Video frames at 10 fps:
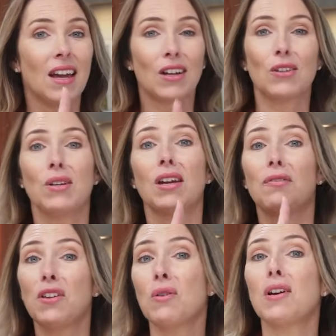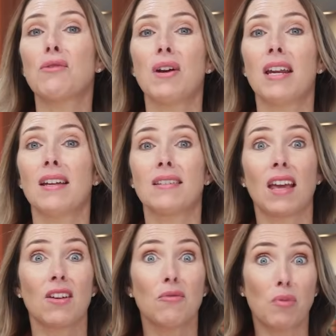including a few ingredients
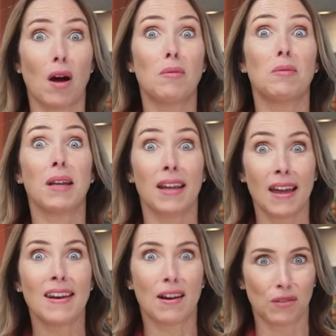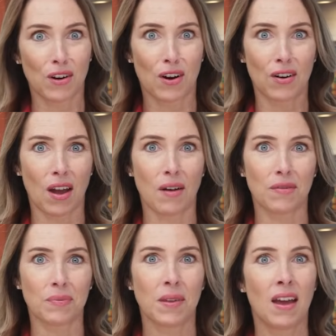that you've probably never heard of.